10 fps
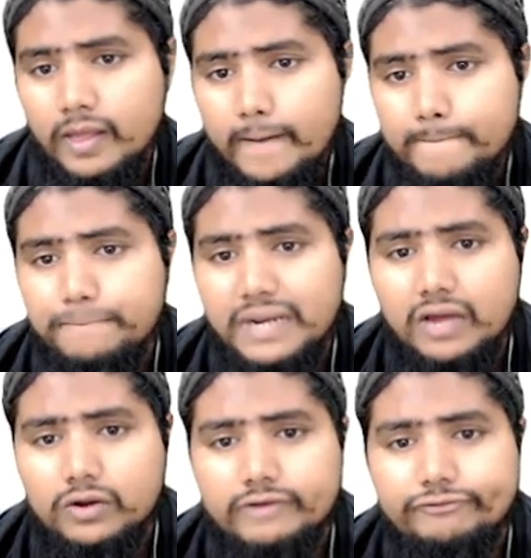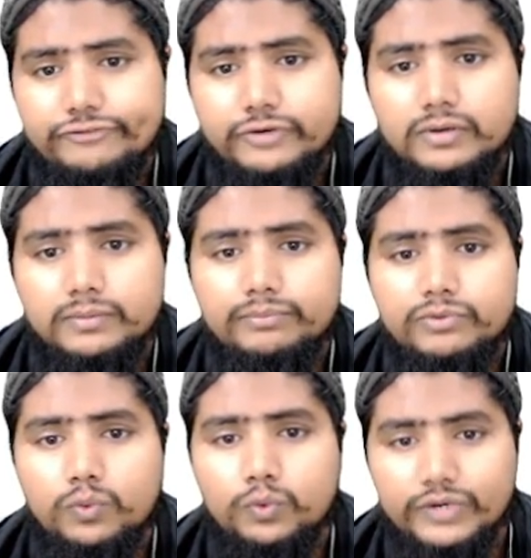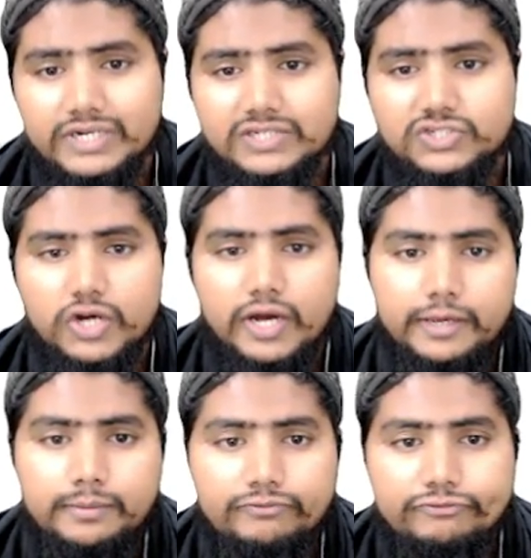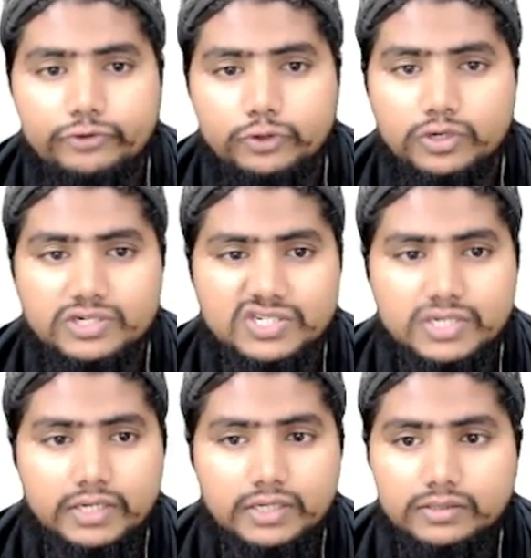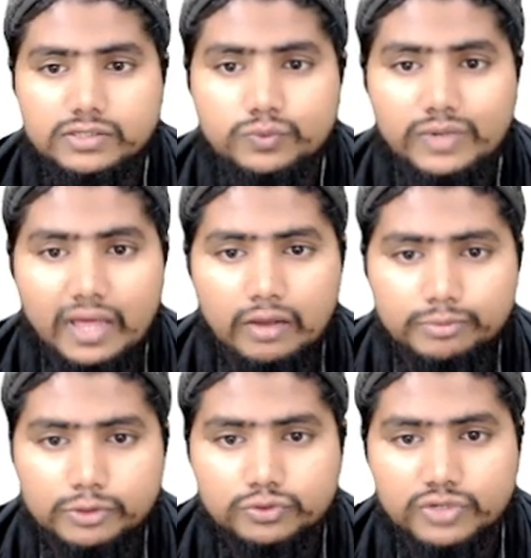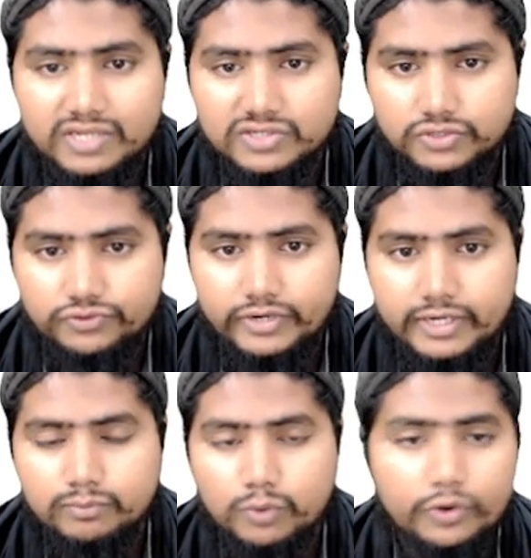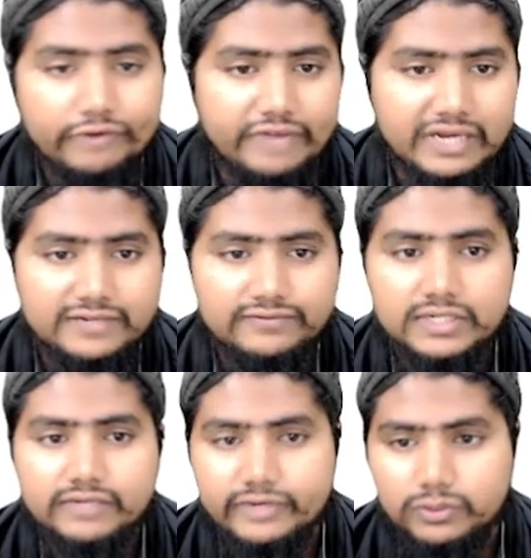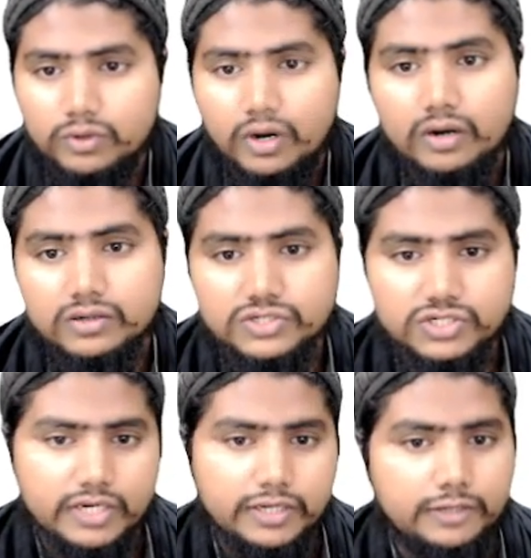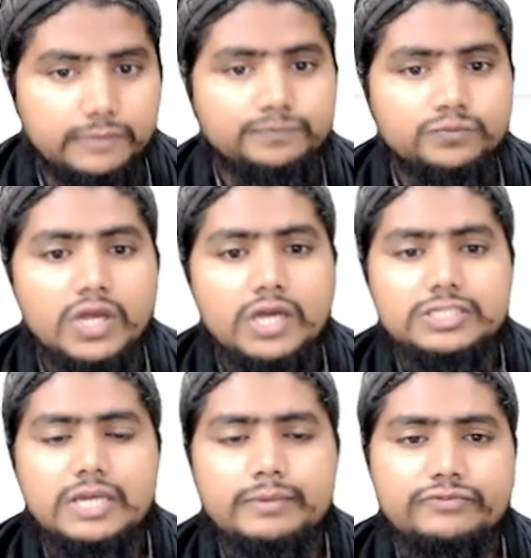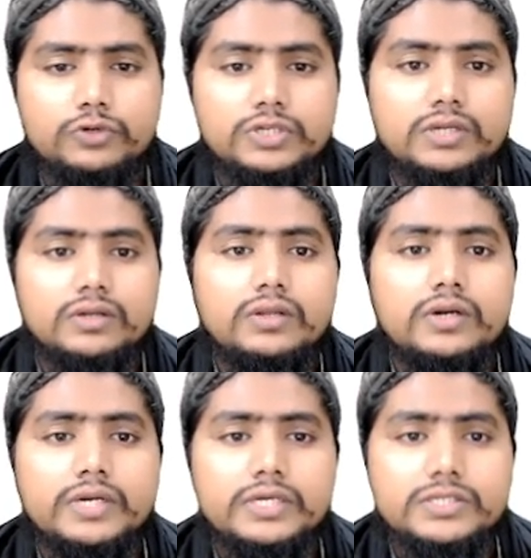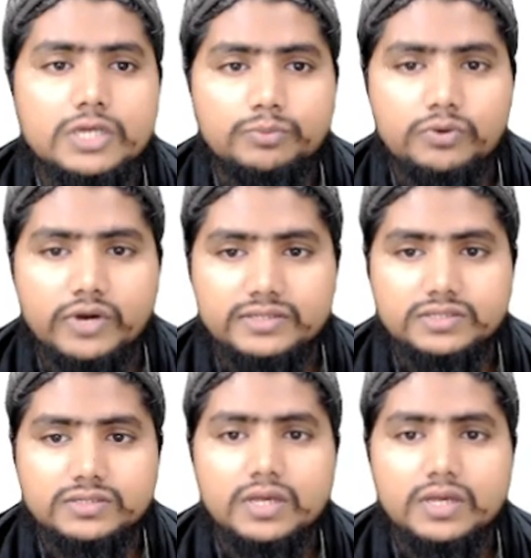Plan on a firm quitting time for your studying. This will help you to concentrate more effectively when you are studying. Chapter 14, Learning Surprises.